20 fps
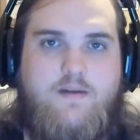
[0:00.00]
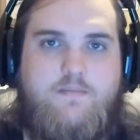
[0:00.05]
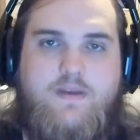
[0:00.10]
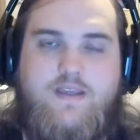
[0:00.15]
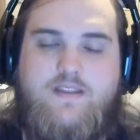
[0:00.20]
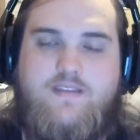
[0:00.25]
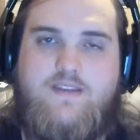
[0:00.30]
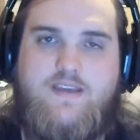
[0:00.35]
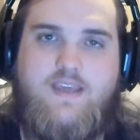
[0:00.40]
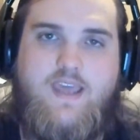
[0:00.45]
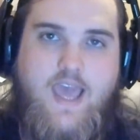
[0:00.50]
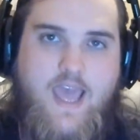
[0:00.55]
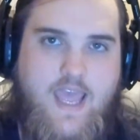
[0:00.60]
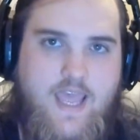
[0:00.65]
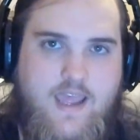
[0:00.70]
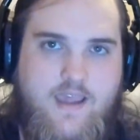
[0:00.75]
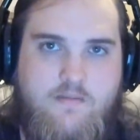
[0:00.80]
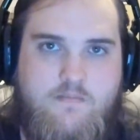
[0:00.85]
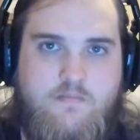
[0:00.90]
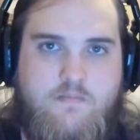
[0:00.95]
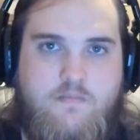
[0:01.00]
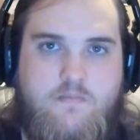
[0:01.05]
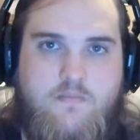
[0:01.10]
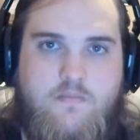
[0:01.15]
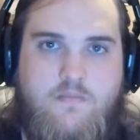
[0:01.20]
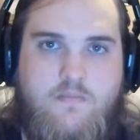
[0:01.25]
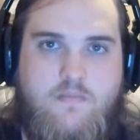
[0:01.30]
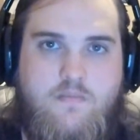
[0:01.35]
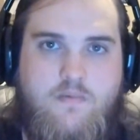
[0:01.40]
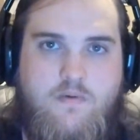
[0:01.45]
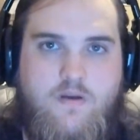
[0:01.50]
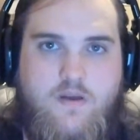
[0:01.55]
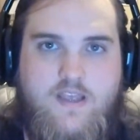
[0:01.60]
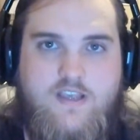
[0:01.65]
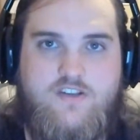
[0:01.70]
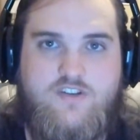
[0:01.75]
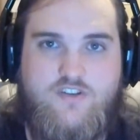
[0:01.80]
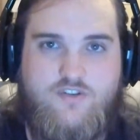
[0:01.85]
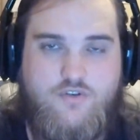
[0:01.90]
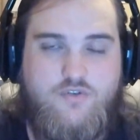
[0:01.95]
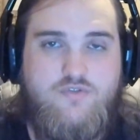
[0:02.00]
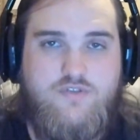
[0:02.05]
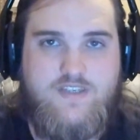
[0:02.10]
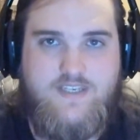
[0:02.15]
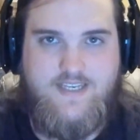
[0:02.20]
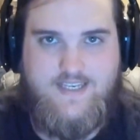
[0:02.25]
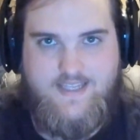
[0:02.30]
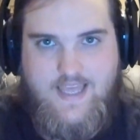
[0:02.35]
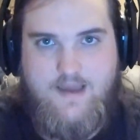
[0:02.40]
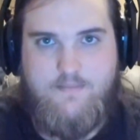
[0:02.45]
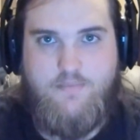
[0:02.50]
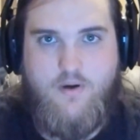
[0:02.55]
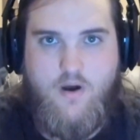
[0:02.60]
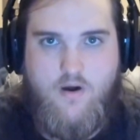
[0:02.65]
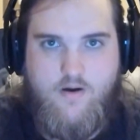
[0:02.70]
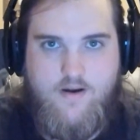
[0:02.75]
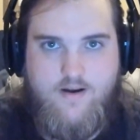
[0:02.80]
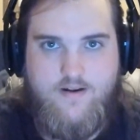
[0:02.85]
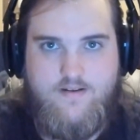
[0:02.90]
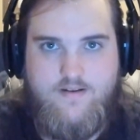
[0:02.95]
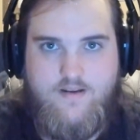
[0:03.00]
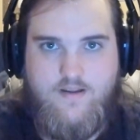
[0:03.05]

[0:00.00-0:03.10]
the game is losing that part,